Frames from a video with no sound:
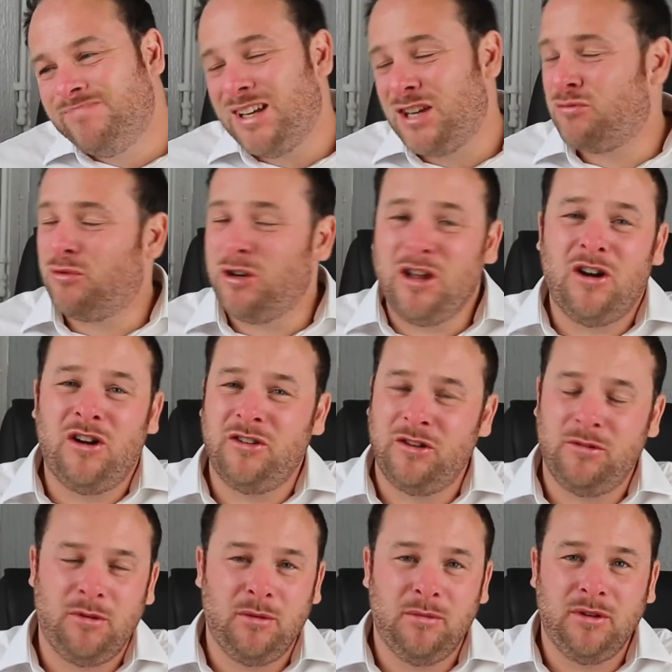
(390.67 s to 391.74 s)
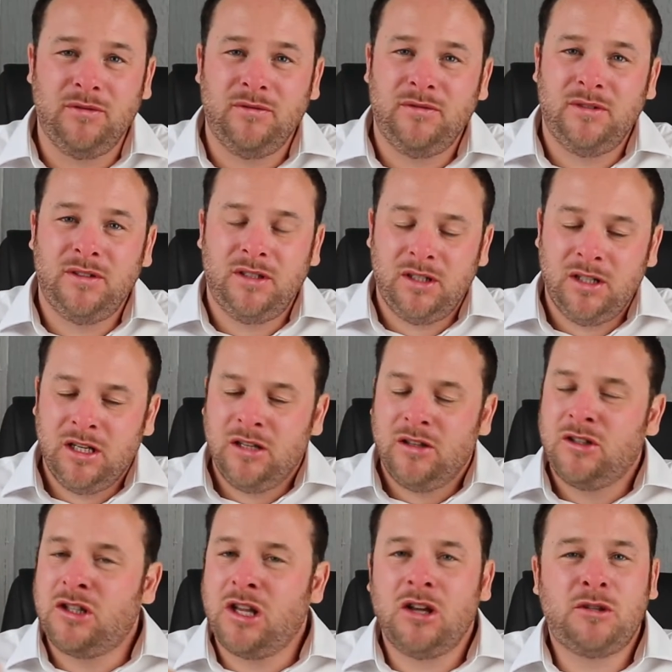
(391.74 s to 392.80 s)
It's really hard at the moment.
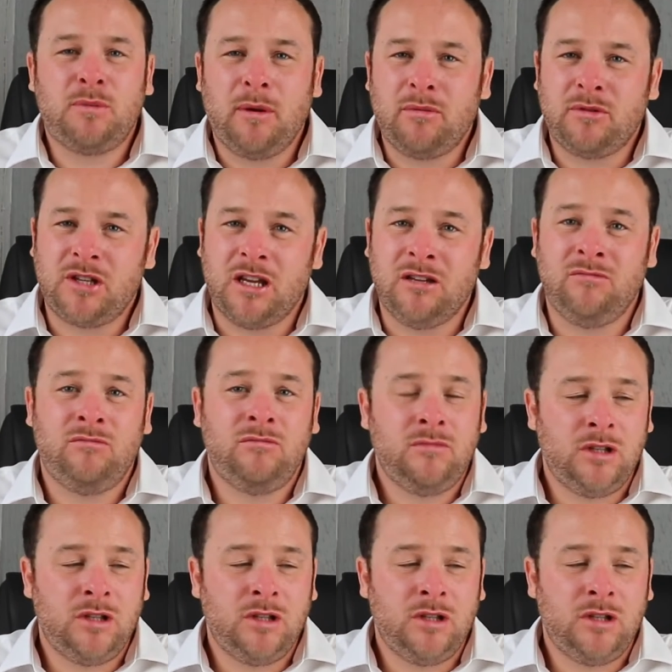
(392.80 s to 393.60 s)
There's loads of people saying,